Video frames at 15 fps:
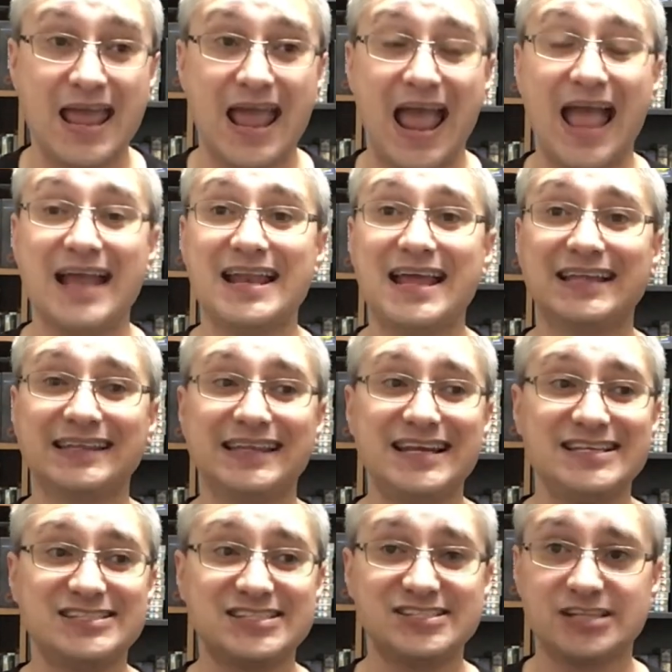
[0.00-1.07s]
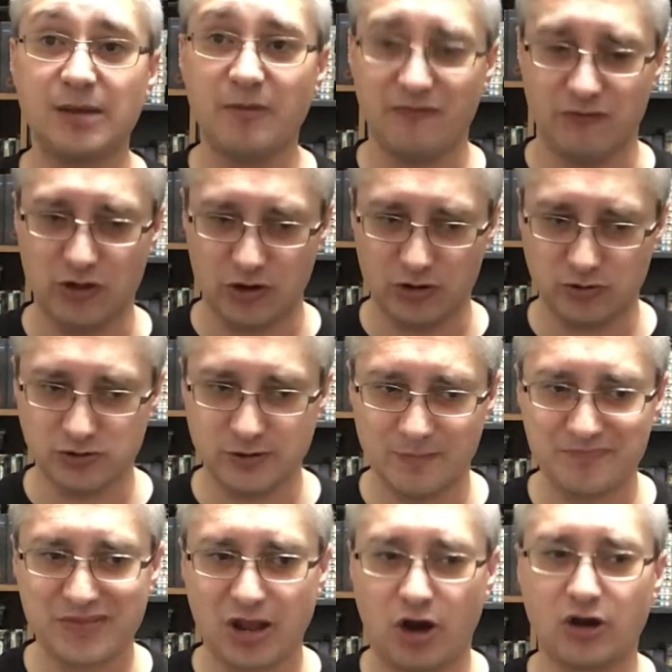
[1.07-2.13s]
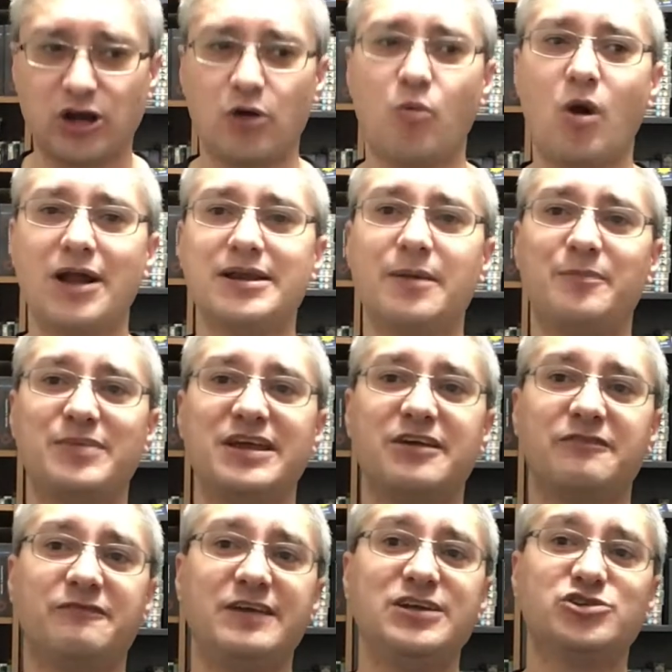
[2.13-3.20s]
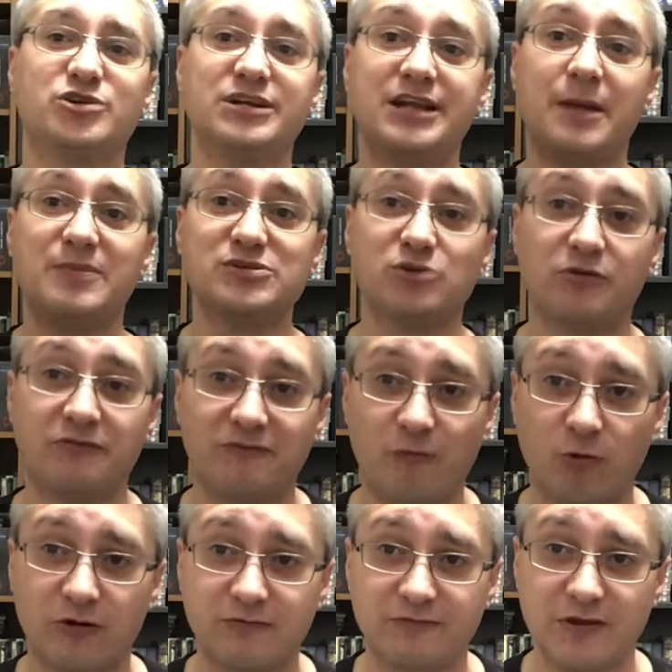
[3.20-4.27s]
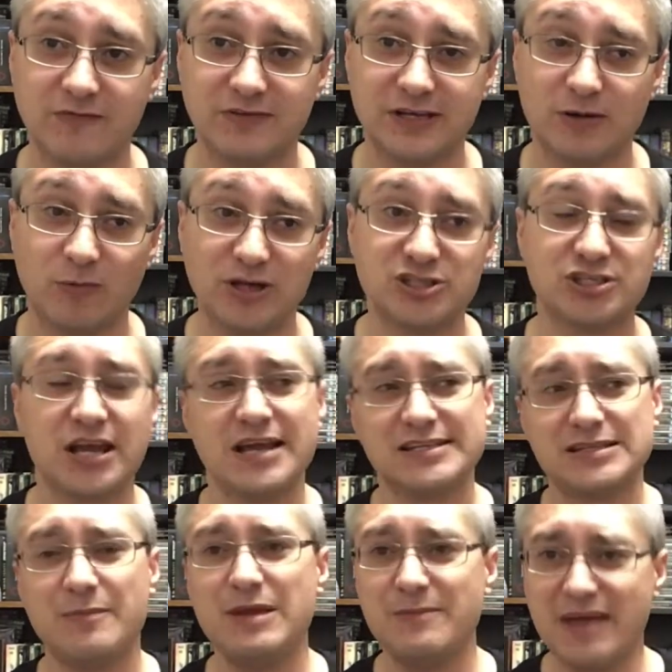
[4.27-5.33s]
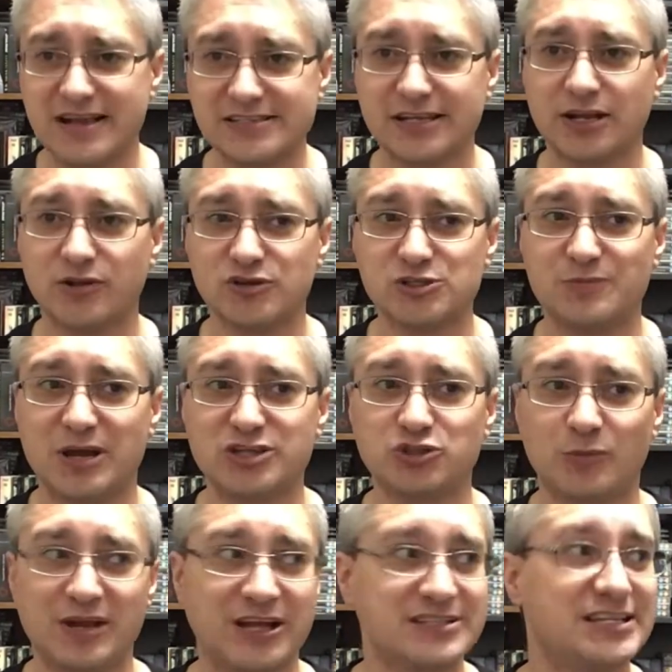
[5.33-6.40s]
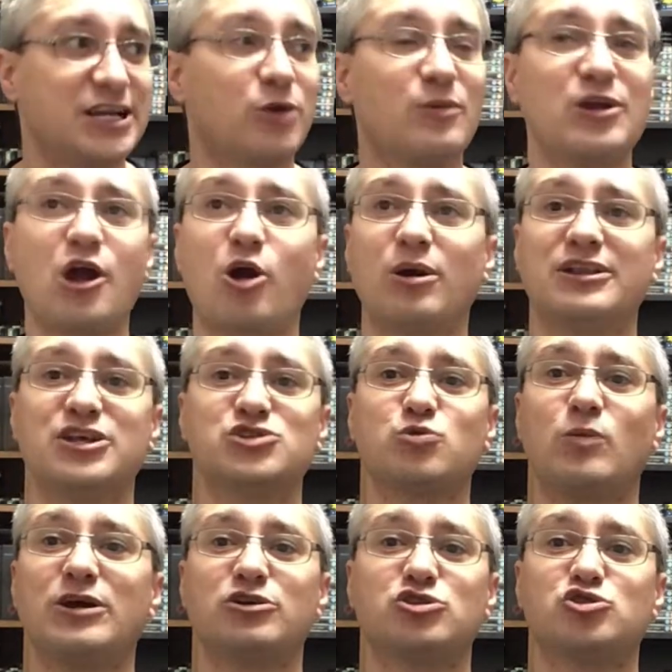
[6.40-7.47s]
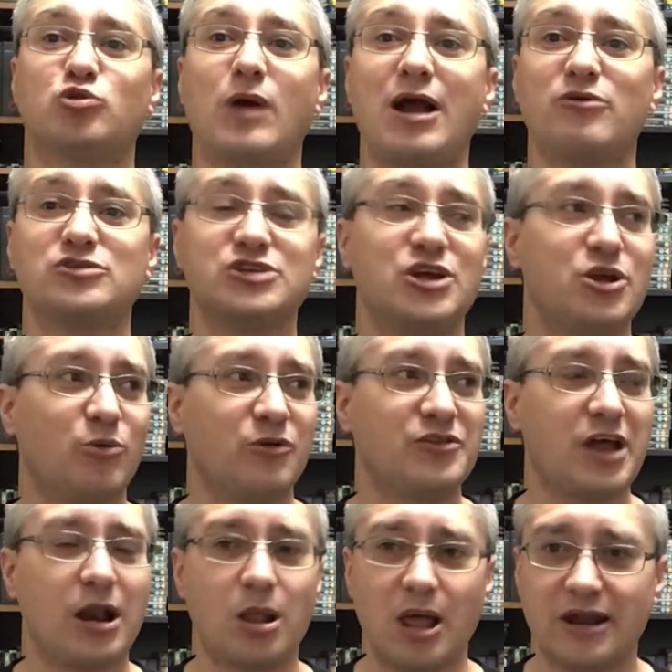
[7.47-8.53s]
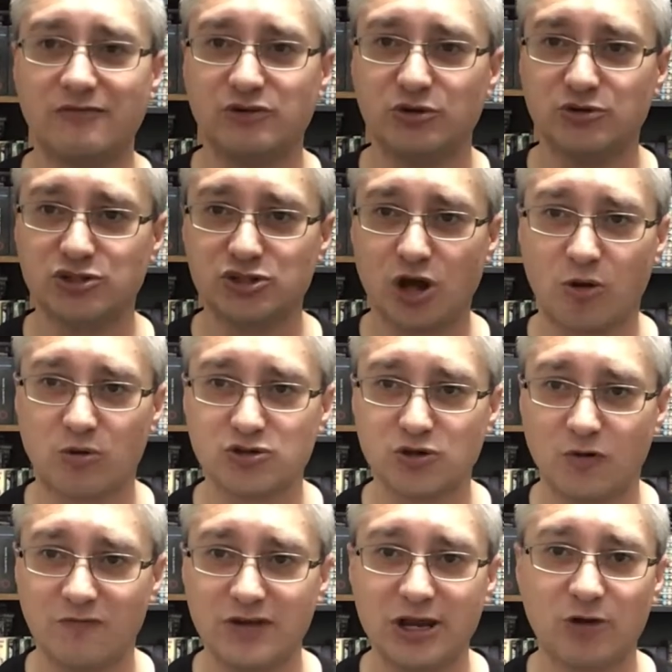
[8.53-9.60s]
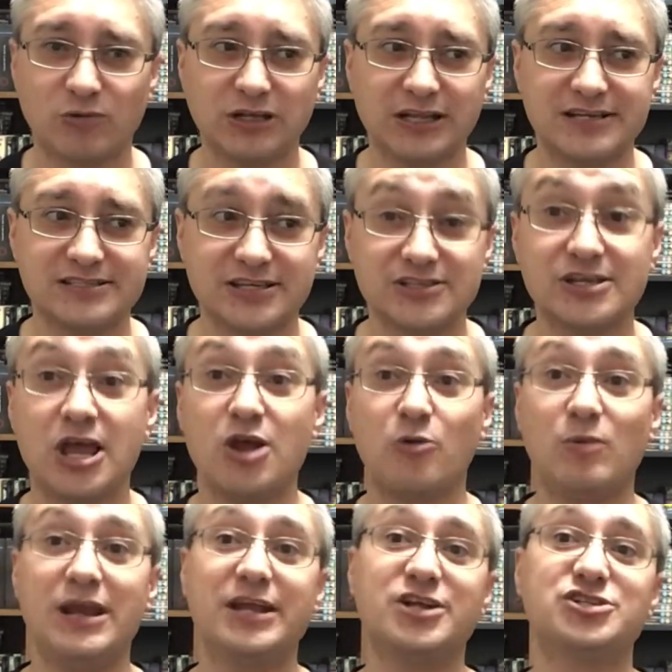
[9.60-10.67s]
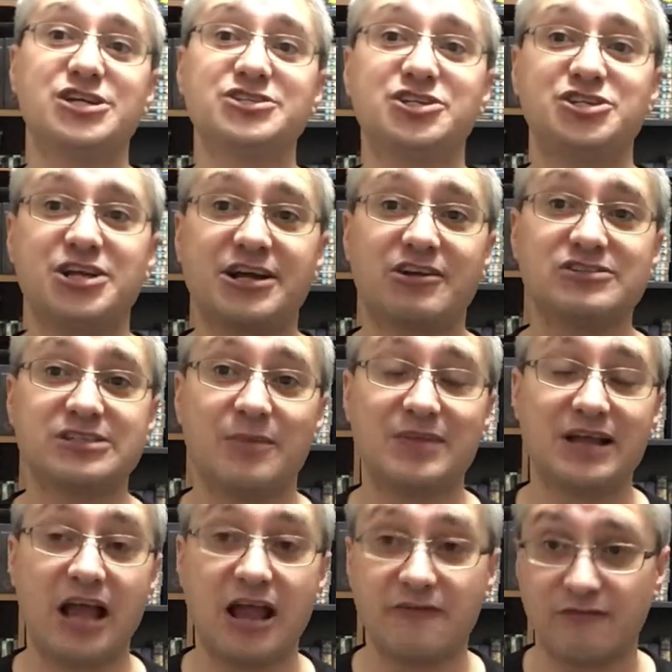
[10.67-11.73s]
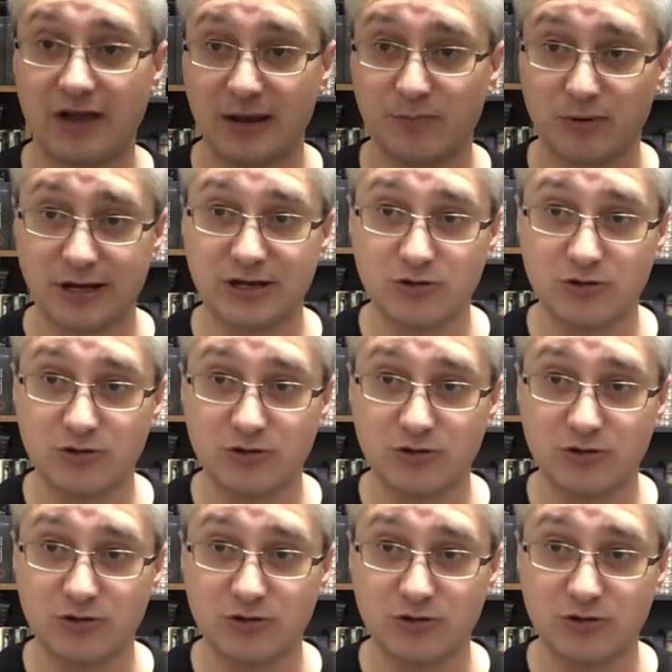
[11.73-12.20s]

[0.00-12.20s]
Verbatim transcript: And at least some of those are going to wind up being featured in episode 450, which to me makes it a little special because here we are in this weird drought with not a lot of new Star Wars home video releases. We get a chance to check out something I find pretty